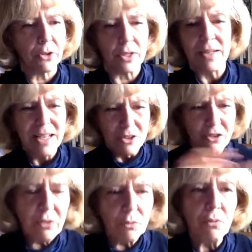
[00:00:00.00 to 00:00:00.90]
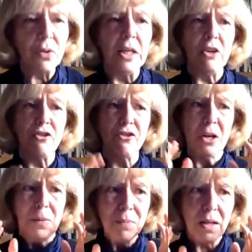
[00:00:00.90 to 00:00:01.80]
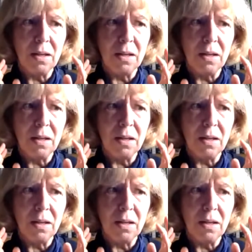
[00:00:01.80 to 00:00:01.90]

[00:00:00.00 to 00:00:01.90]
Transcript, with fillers: important just to finish